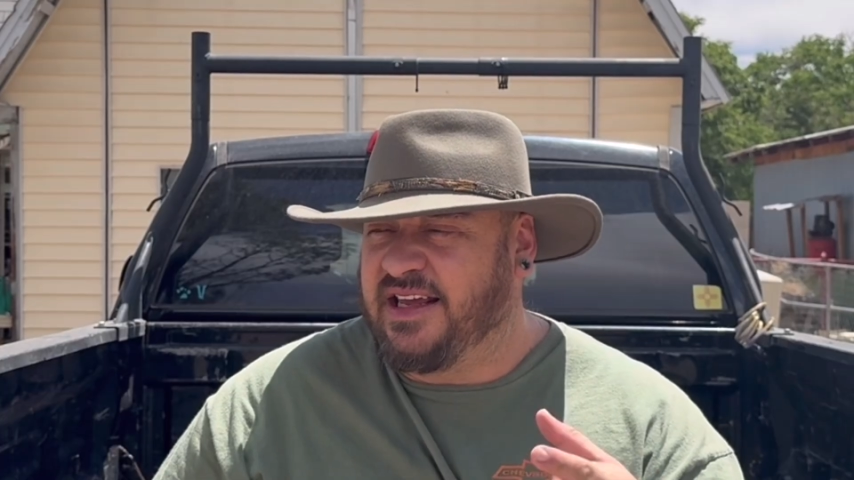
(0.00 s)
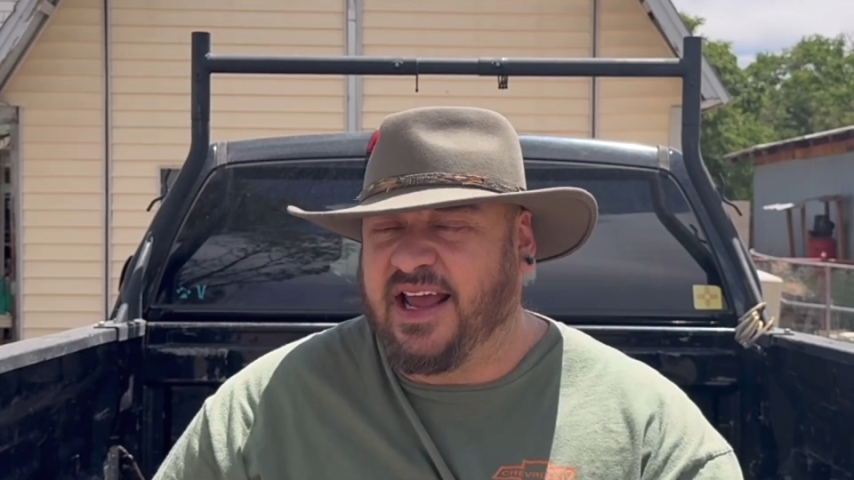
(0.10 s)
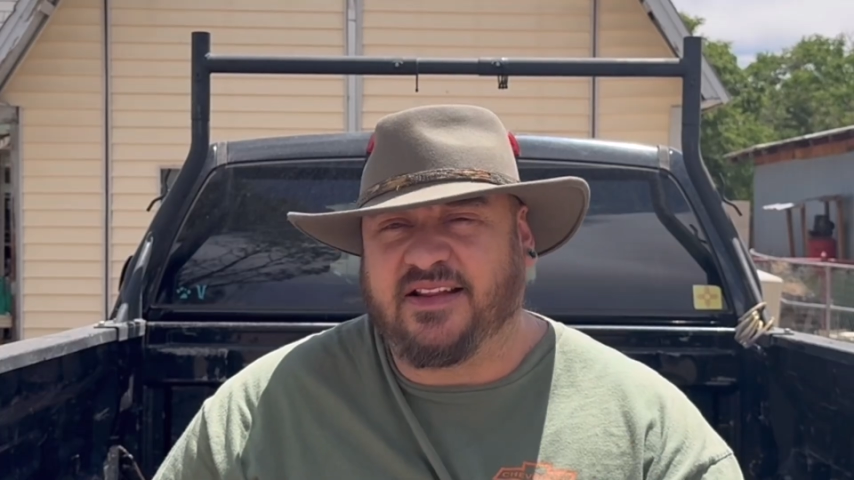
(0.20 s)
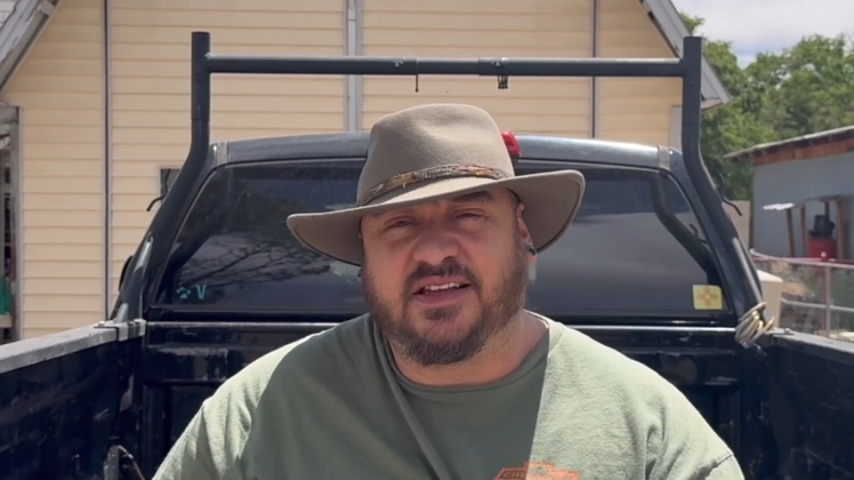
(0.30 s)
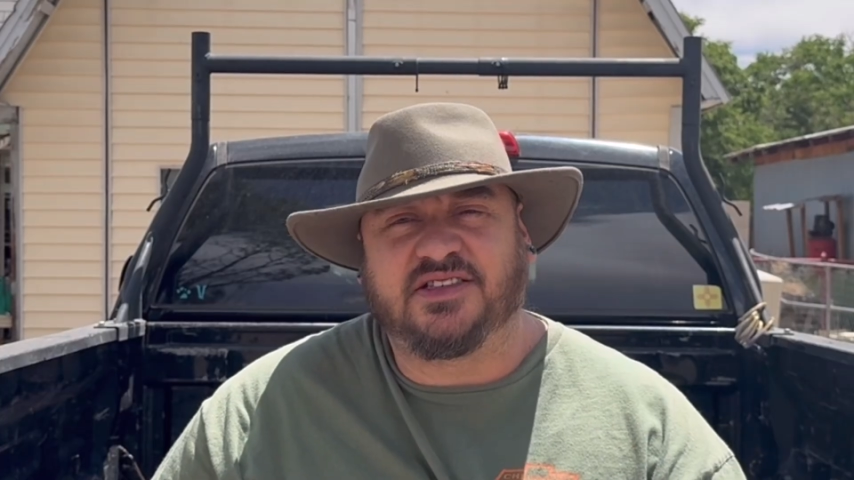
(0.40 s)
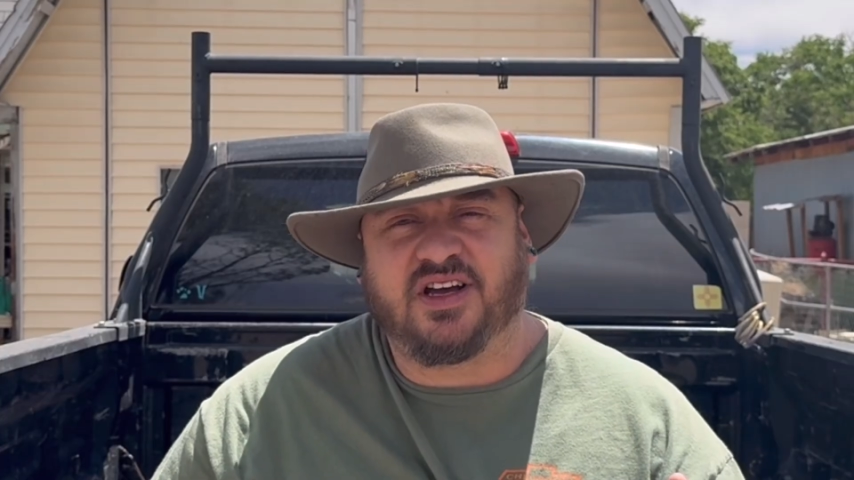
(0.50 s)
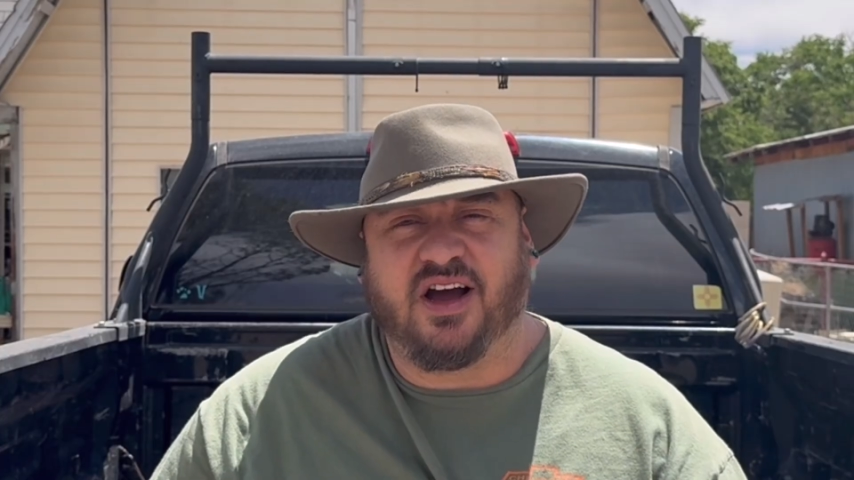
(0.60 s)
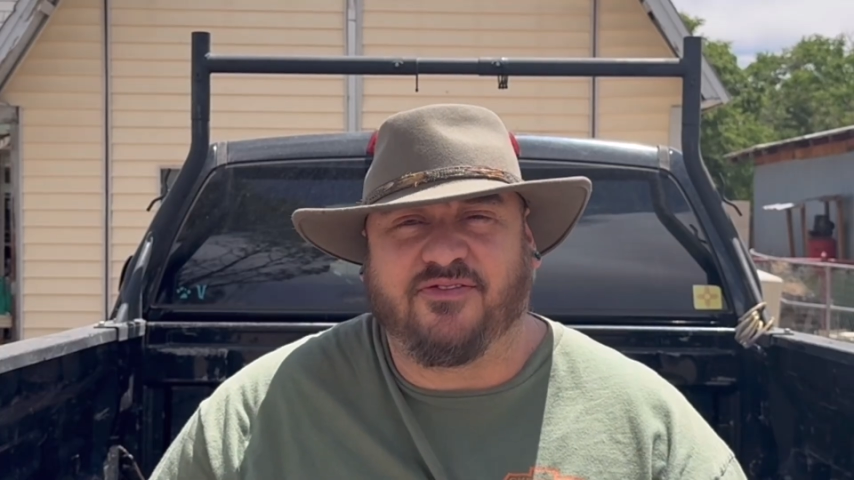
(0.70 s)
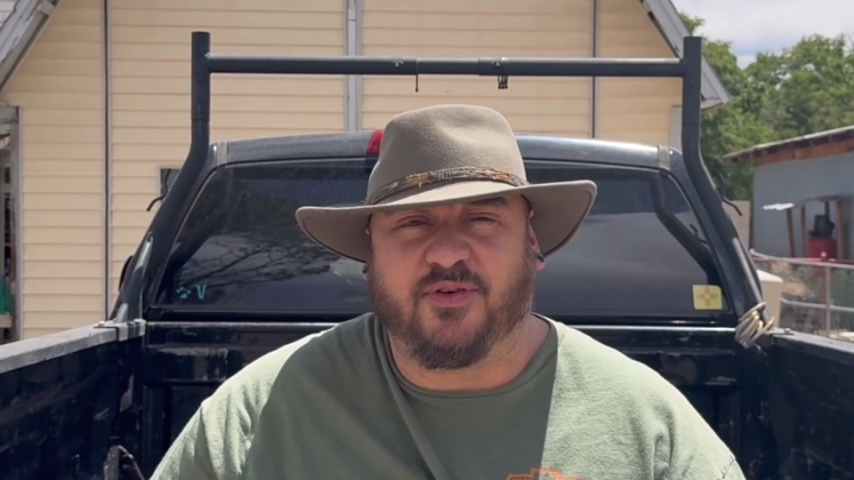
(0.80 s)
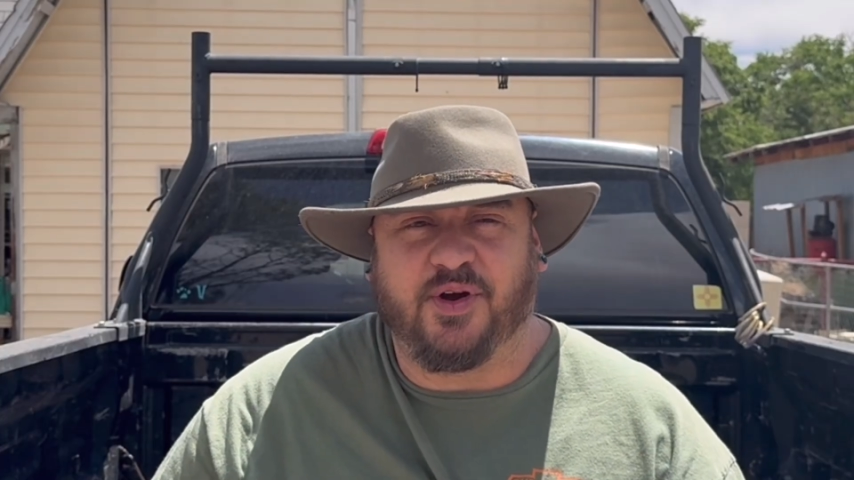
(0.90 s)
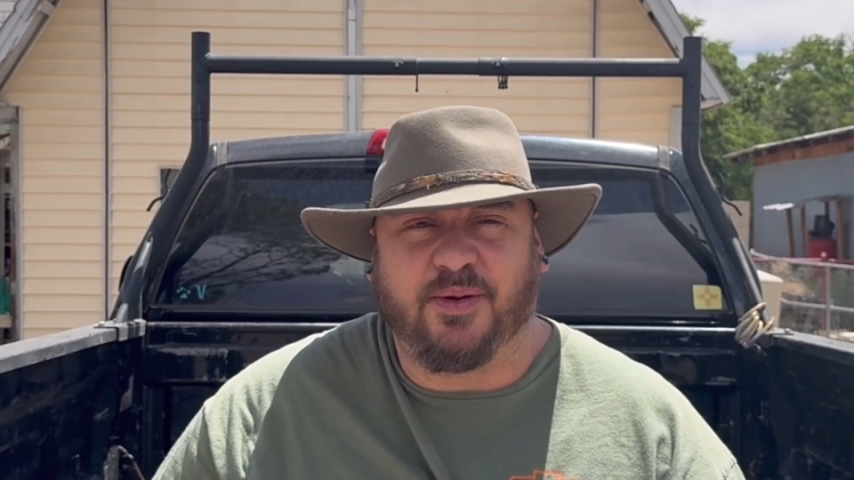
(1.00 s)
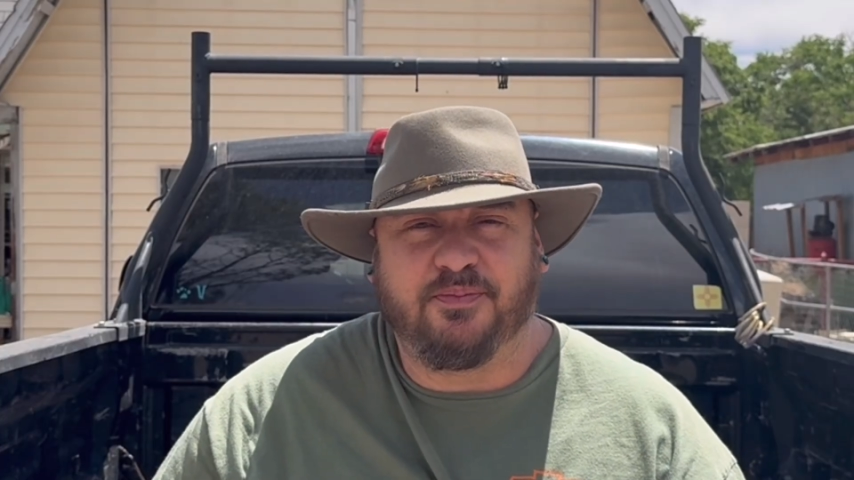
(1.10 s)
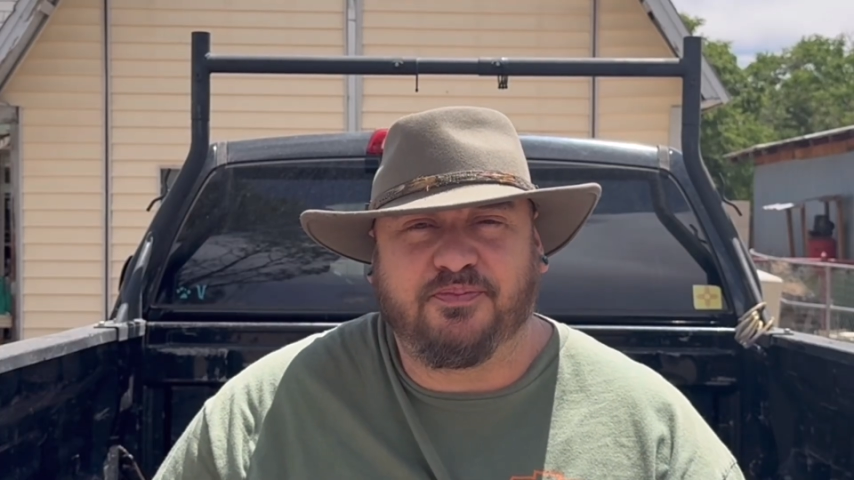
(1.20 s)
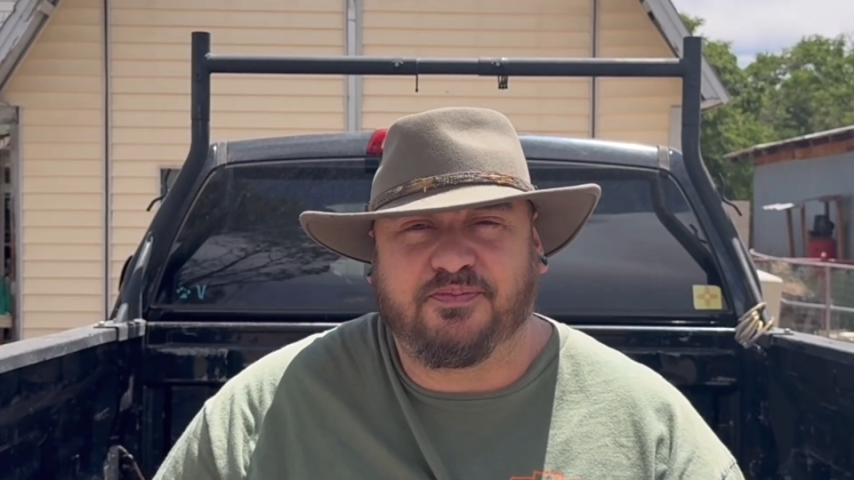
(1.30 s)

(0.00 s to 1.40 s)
had these cut for him